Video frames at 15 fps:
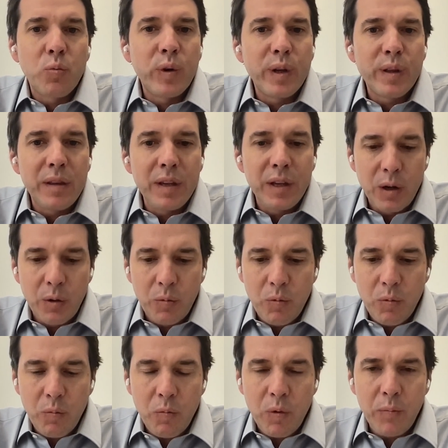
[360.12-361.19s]
with,
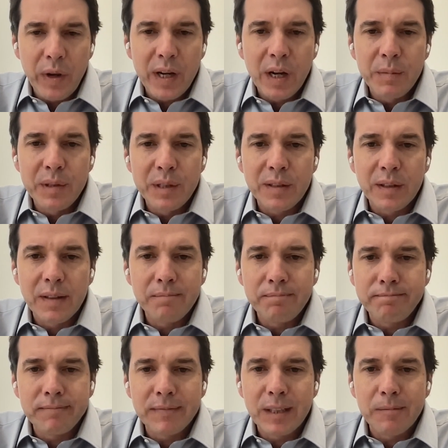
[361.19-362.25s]
when we come into
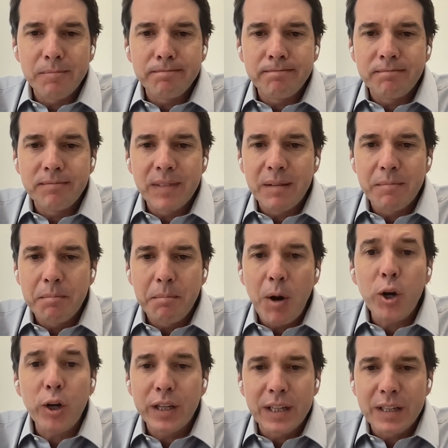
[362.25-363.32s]
the
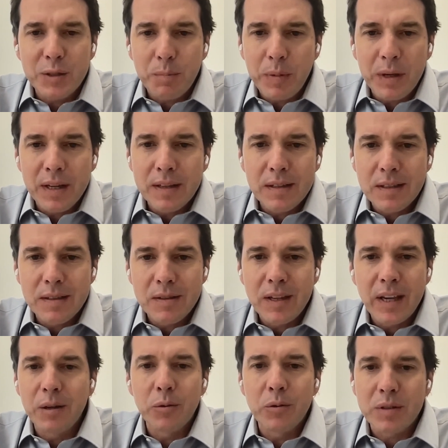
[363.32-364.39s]
marketing space and
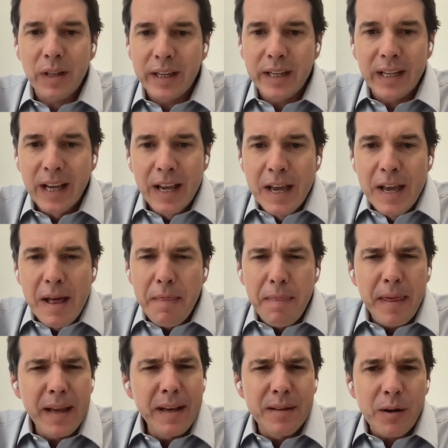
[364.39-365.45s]
sales, like
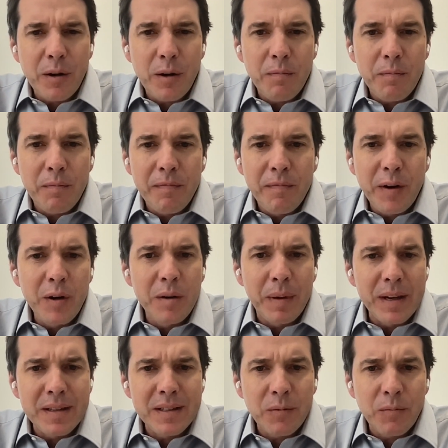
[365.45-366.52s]
things that are very
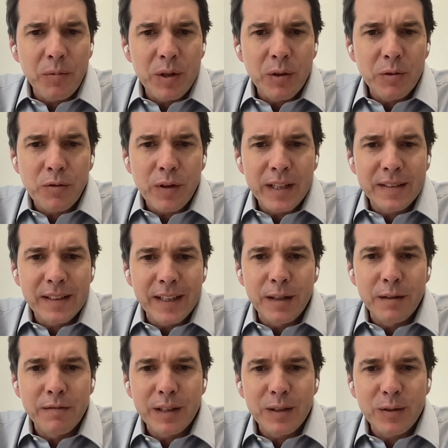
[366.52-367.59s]
basic. We don't try to
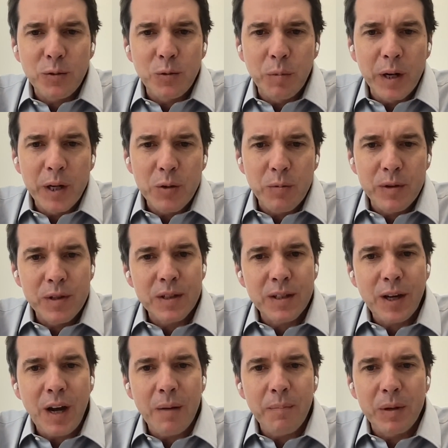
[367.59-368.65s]
innovate too much. We
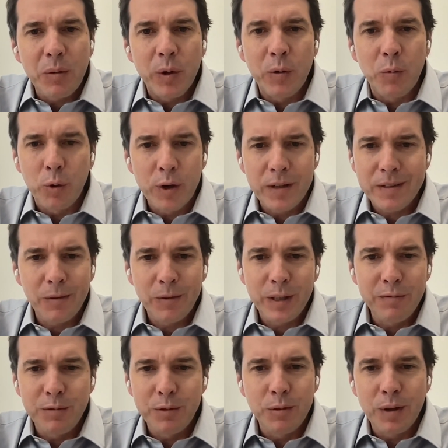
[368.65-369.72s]
just copy what works. I'll
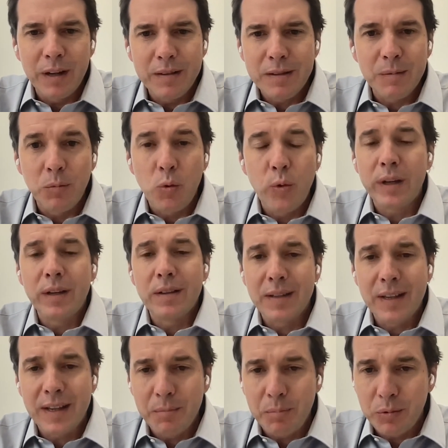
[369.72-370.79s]
give you some quick
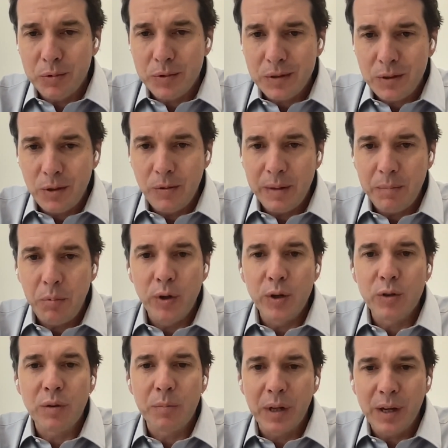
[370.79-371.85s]
examples. So at
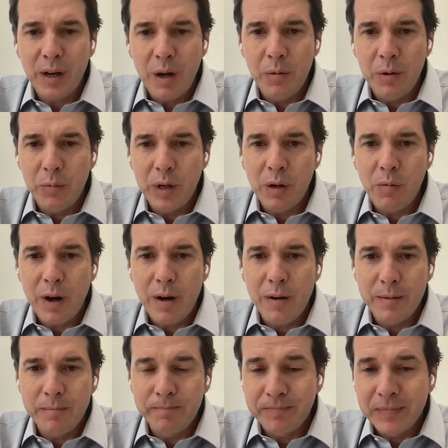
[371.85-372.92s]
Pollo Tropical, when we acquired
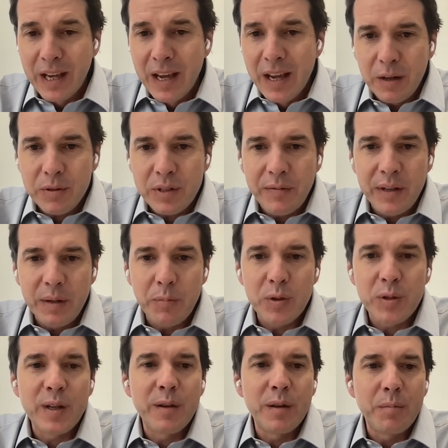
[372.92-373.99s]
them,
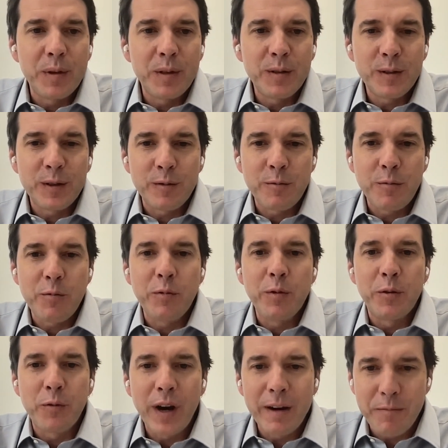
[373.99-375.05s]
70% of the business is through
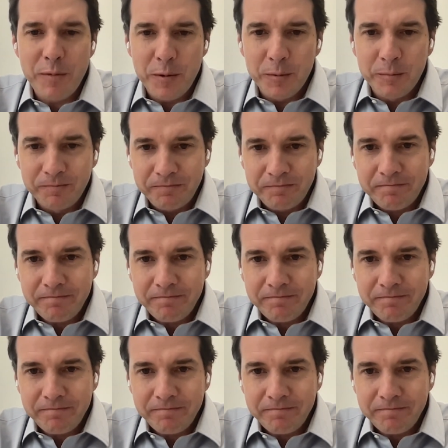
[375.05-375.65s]
the drive-through,